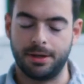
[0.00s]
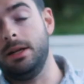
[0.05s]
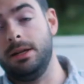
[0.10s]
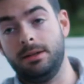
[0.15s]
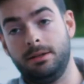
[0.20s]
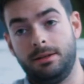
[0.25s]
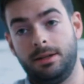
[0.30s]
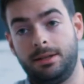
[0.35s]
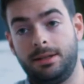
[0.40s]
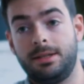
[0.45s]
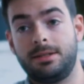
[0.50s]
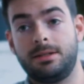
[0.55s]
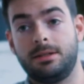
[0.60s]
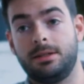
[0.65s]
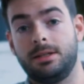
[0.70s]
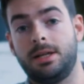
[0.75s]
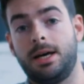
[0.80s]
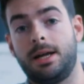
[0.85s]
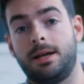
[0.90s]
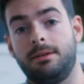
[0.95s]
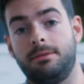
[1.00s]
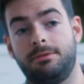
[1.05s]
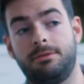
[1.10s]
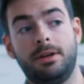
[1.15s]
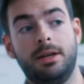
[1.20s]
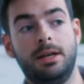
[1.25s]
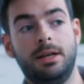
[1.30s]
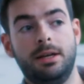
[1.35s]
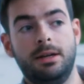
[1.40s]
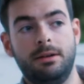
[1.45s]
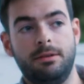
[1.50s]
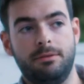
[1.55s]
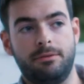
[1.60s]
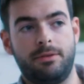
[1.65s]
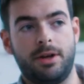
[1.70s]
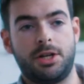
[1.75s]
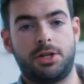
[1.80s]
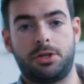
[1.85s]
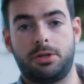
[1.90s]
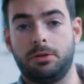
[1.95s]
And like that's a lot of
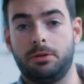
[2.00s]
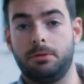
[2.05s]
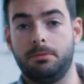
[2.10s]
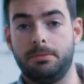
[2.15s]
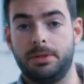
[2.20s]
vegetal